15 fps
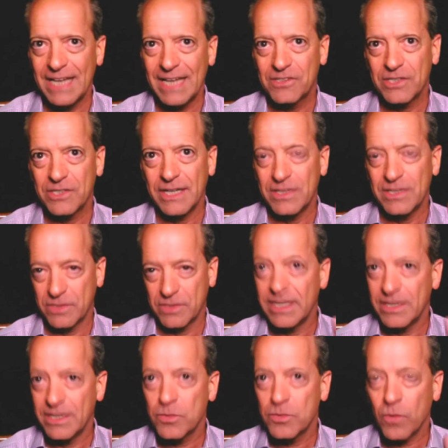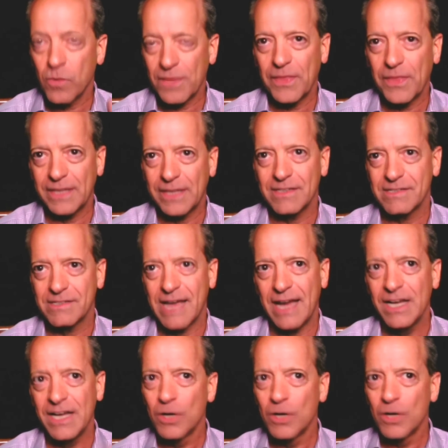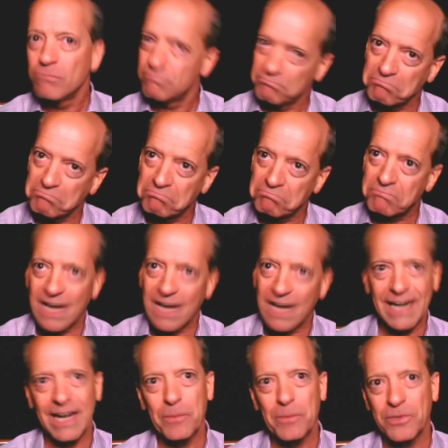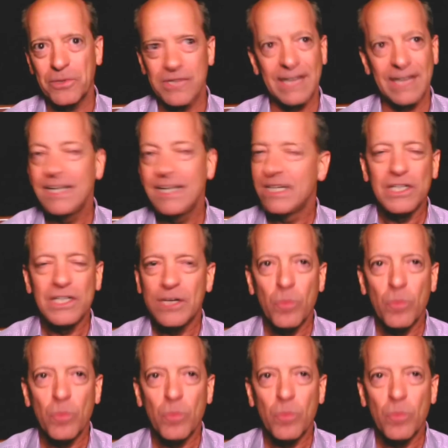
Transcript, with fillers: it's it's it's one thing to say ninety-nine percent.